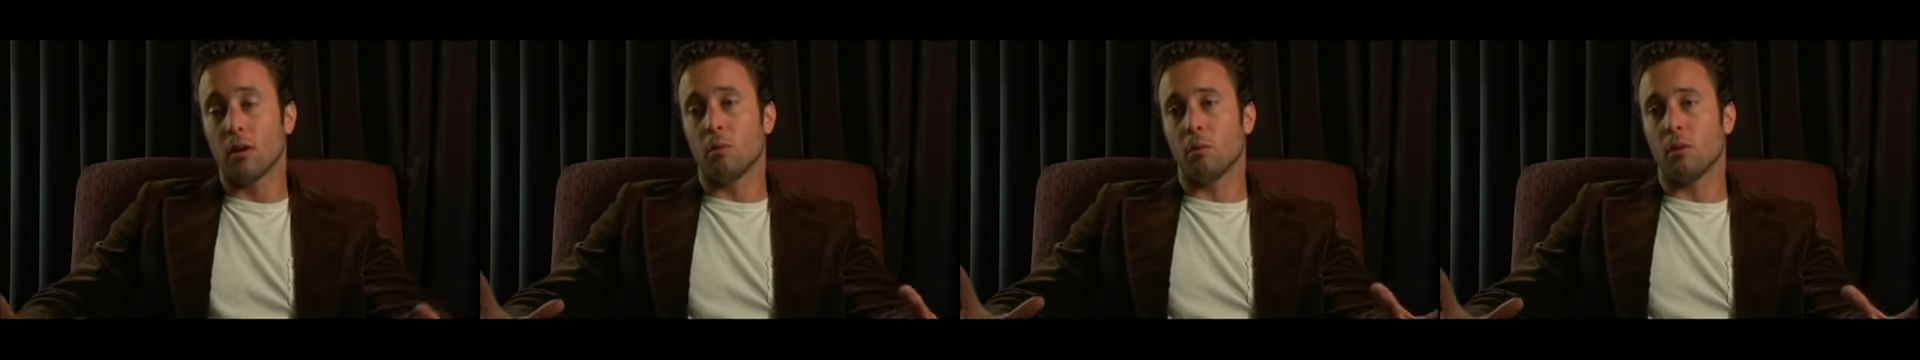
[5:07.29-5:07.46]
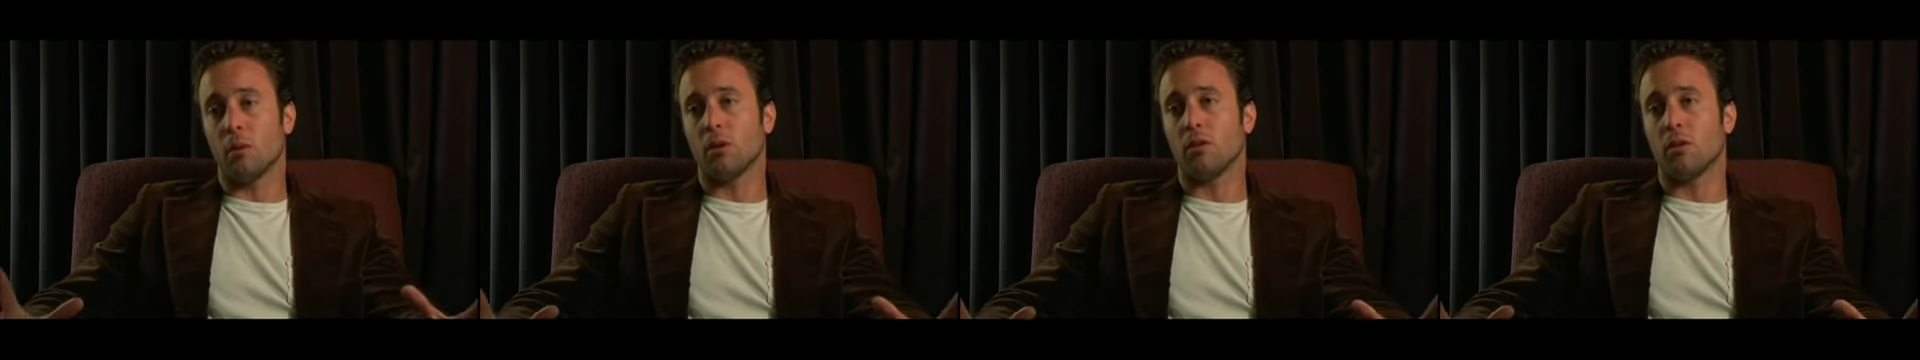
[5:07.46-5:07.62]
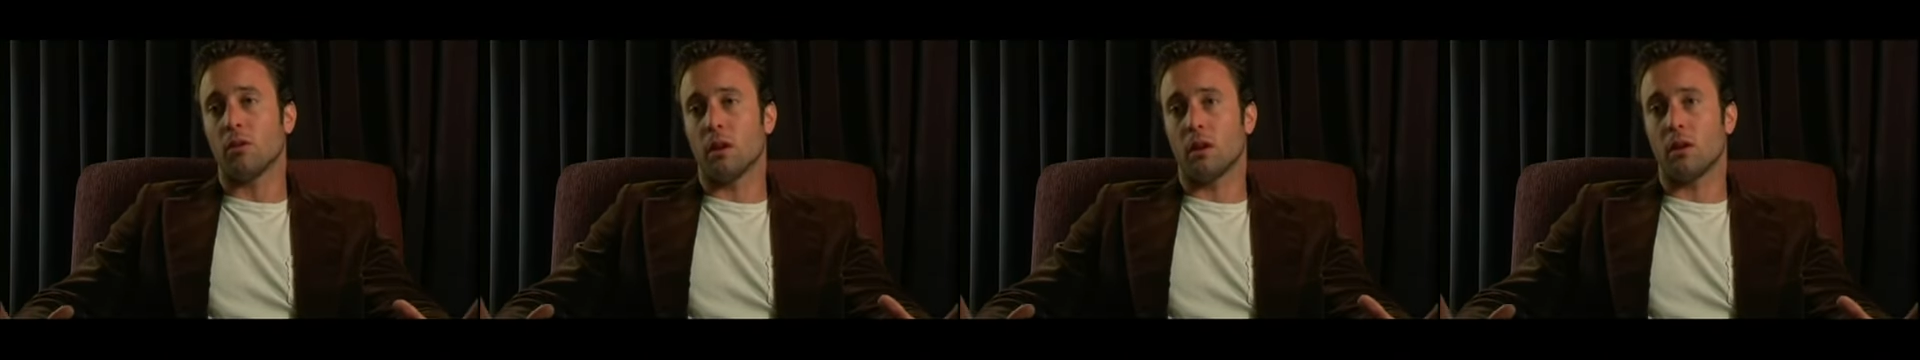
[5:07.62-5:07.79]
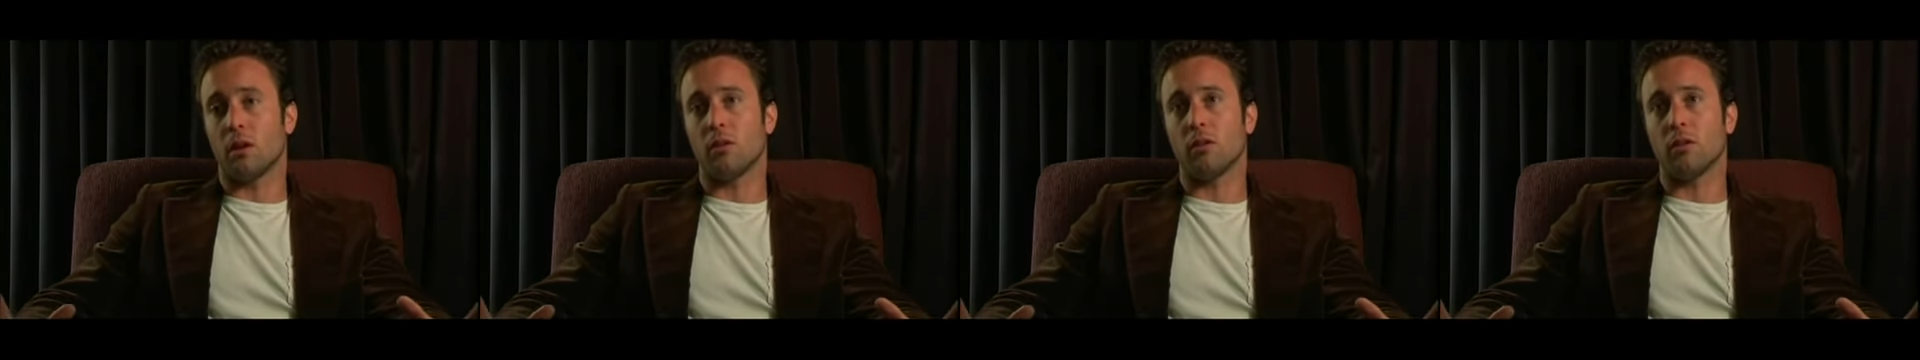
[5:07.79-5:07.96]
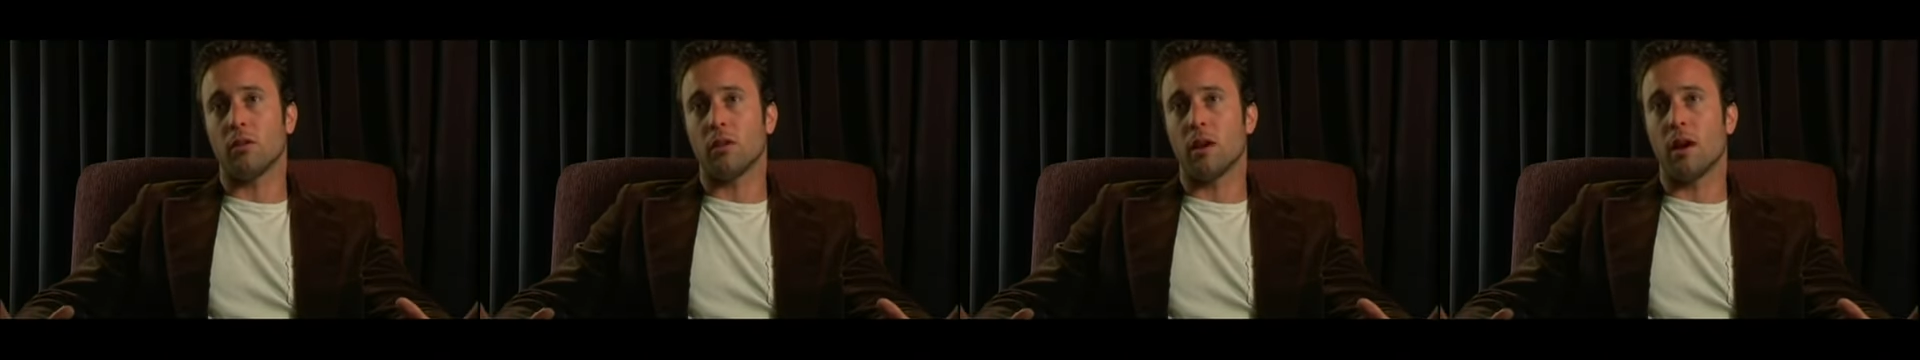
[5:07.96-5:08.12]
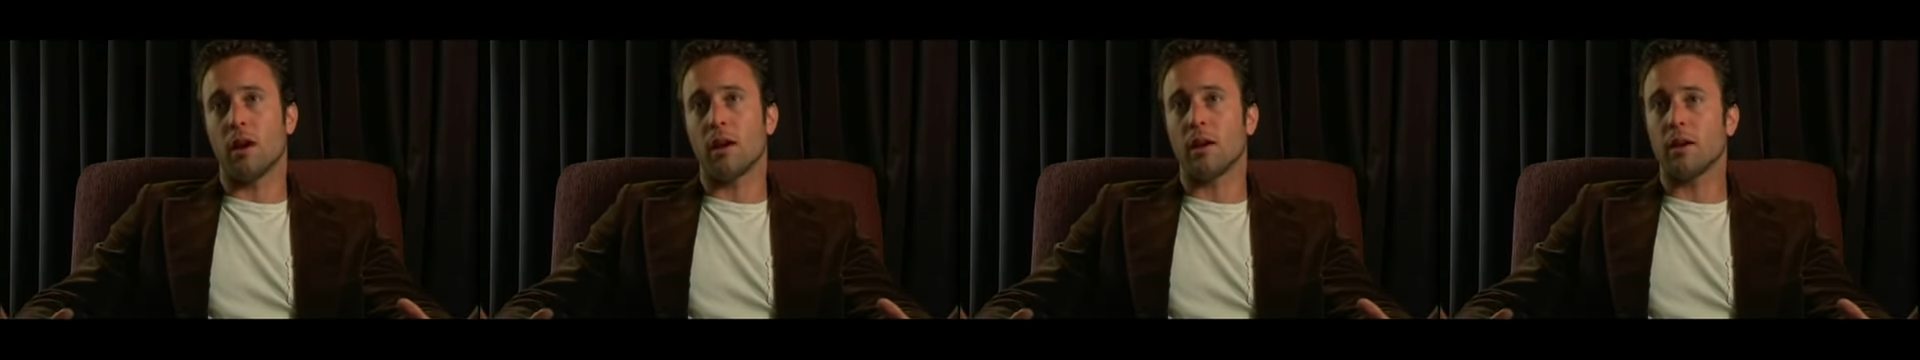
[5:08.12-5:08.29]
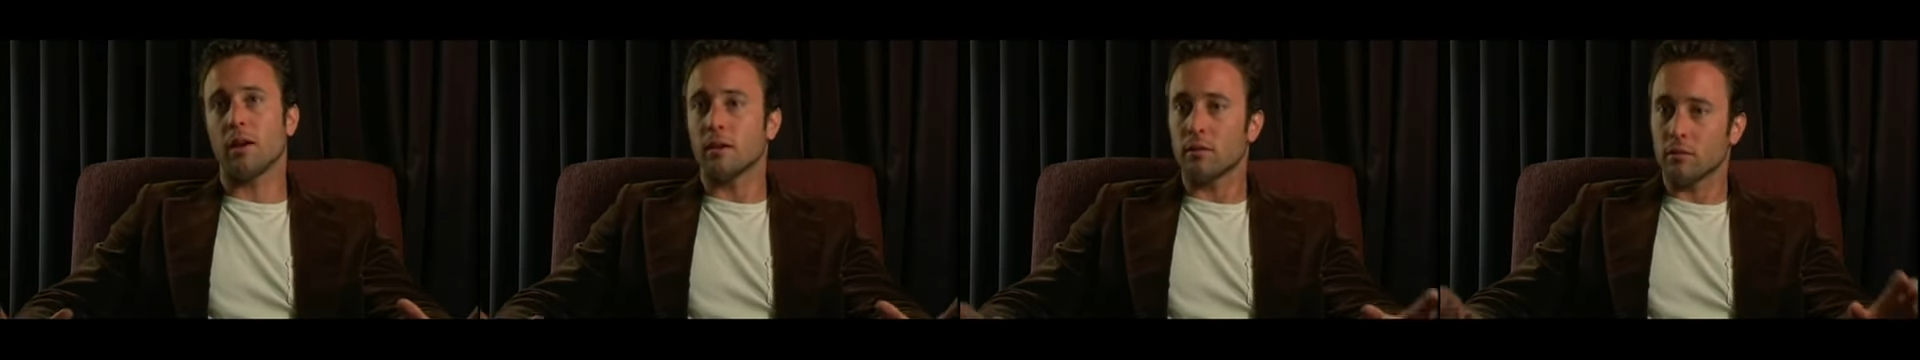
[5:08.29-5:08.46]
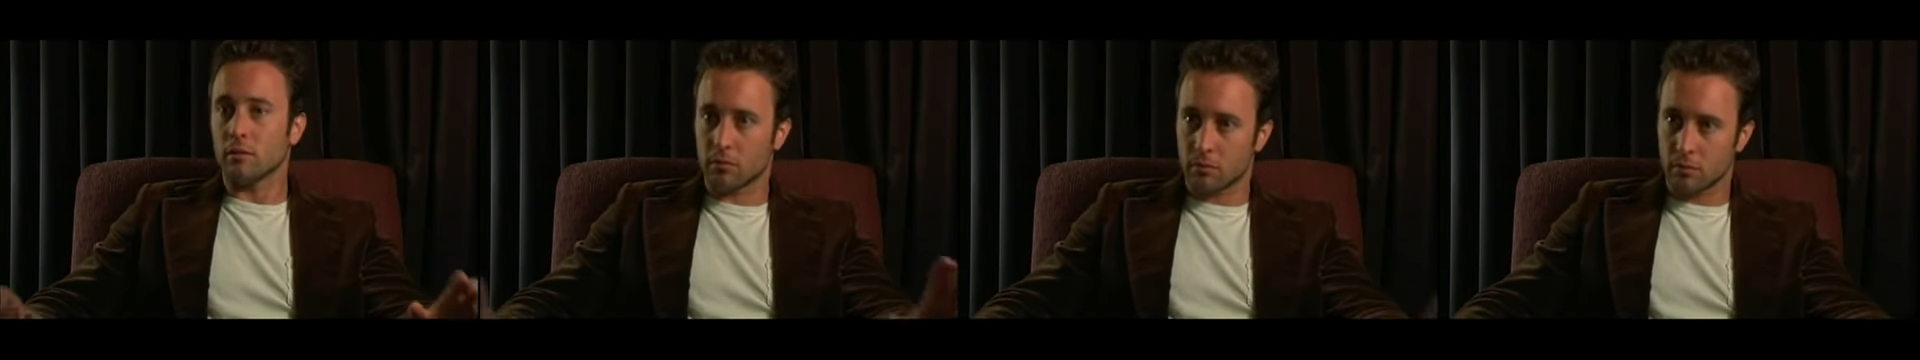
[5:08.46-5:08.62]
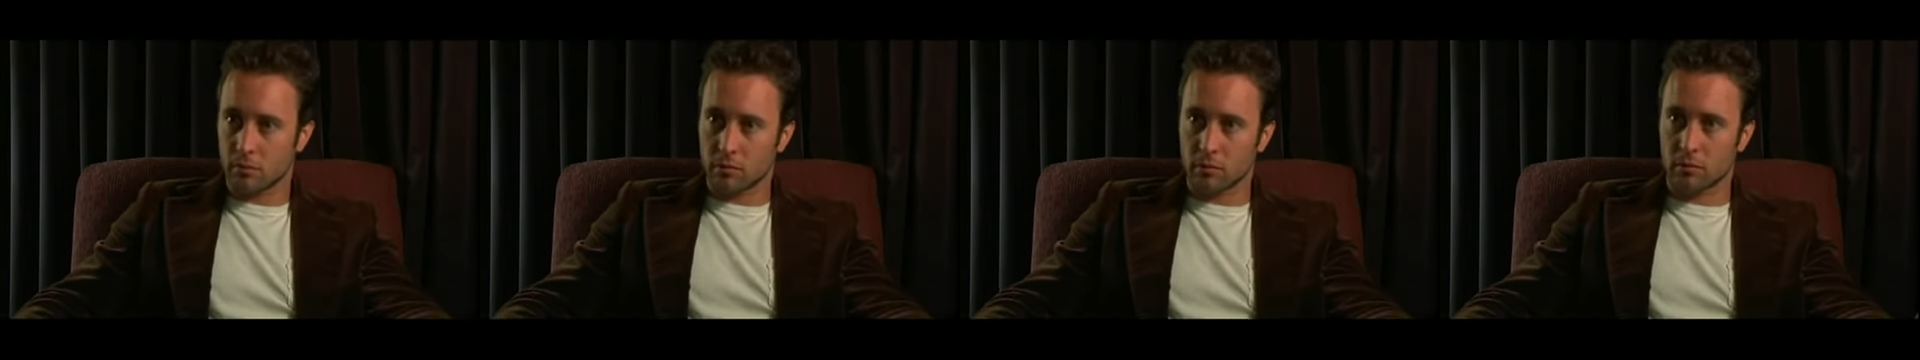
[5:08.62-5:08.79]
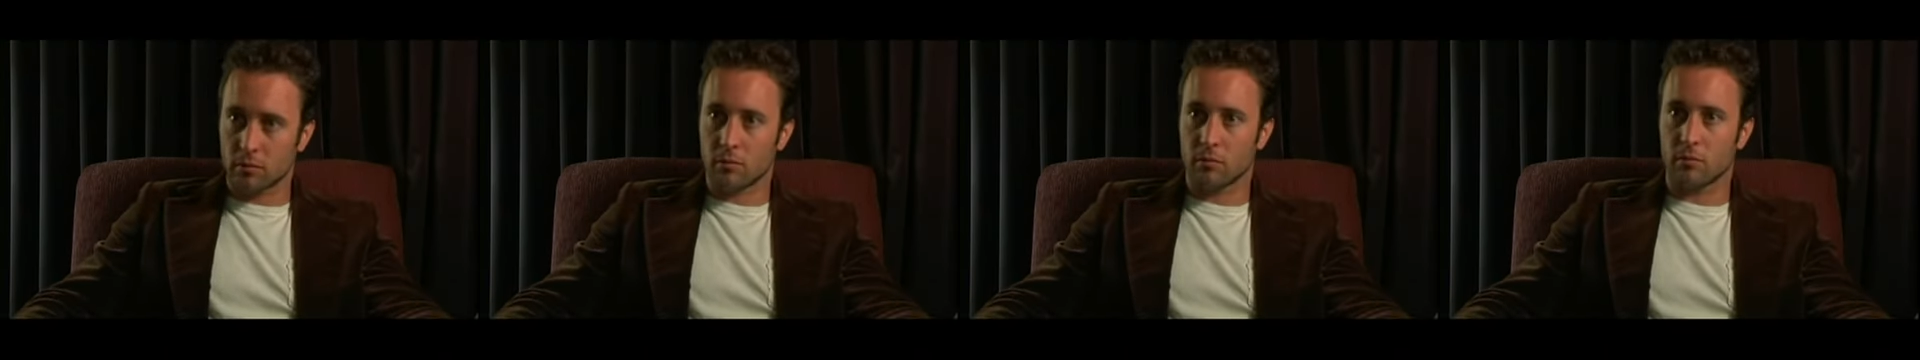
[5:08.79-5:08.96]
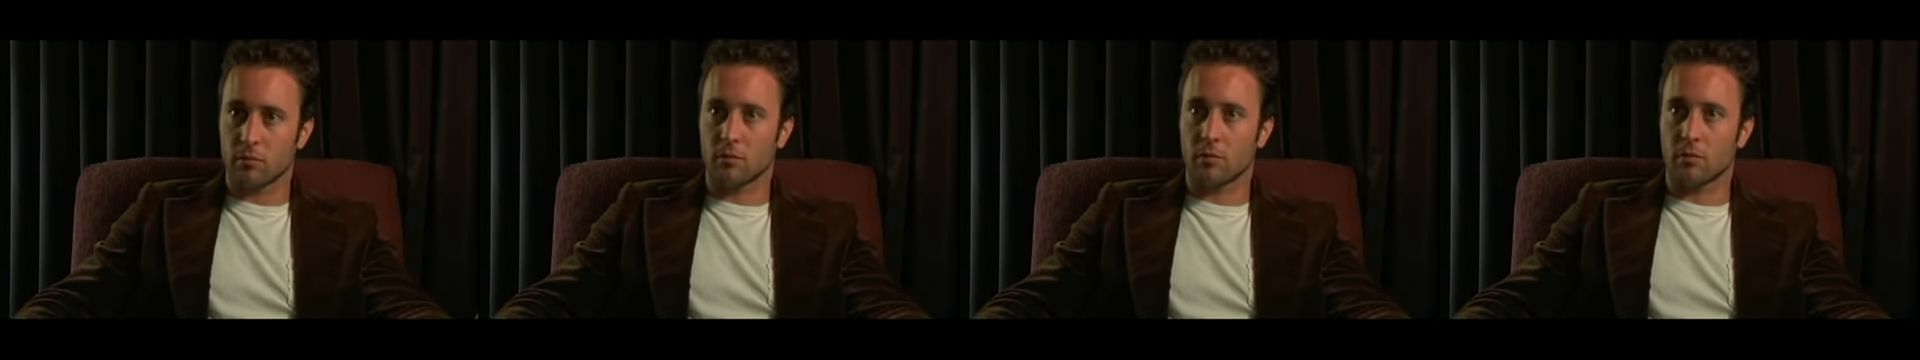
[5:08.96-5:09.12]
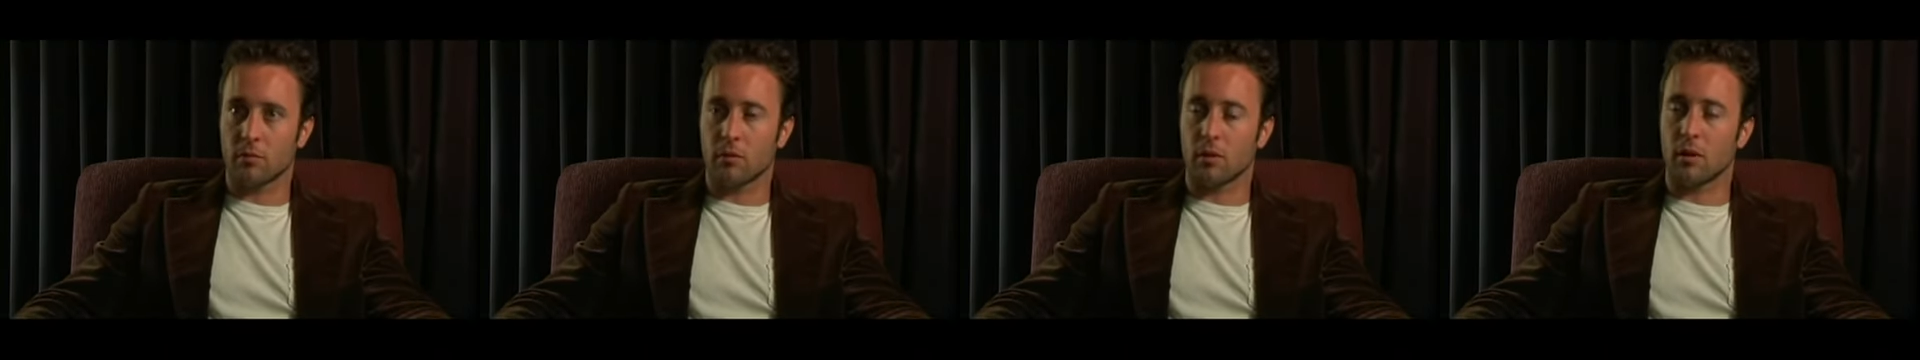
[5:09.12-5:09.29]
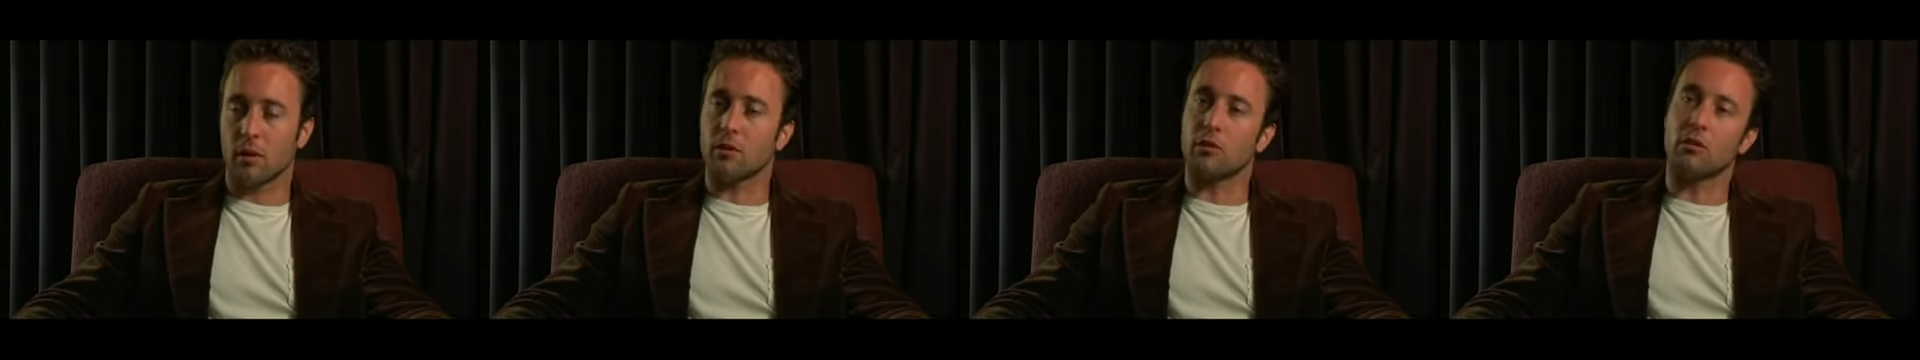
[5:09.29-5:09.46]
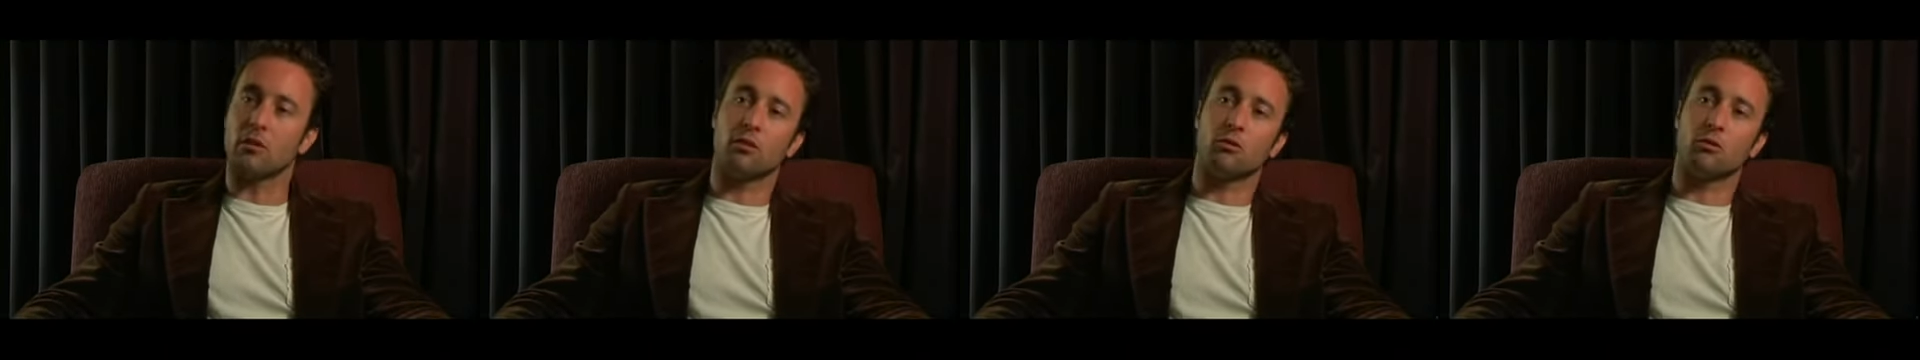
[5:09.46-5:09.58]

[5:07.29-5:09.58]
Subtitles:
But at the end of the day, it's